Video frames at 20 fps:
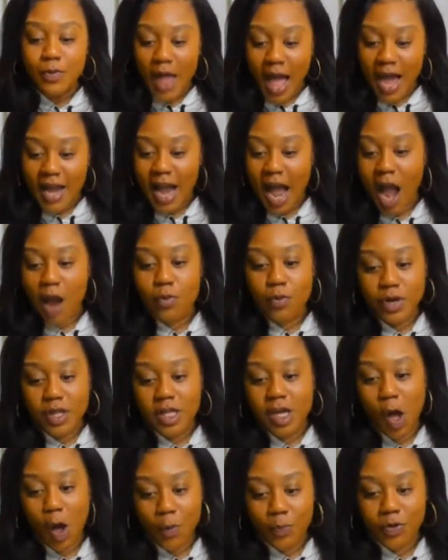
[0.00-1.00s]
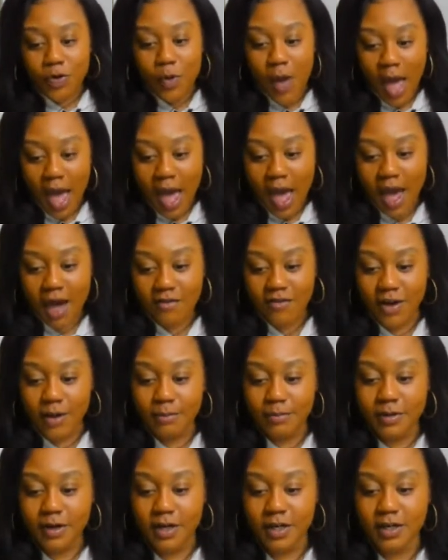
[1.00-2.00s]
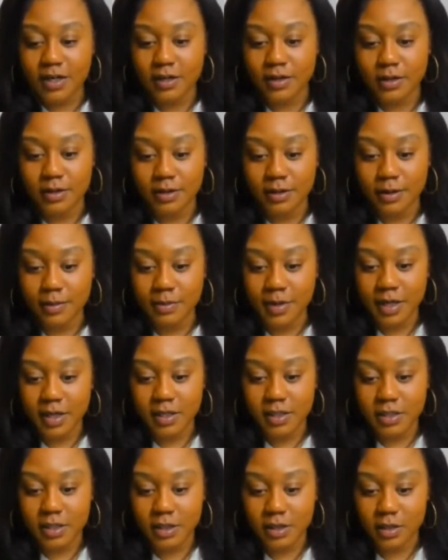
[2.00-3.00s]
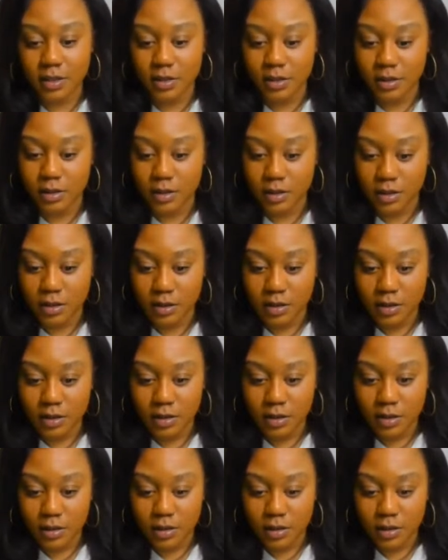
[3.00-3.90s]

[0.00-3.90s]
Like, I really hope you have. I'm gonna see.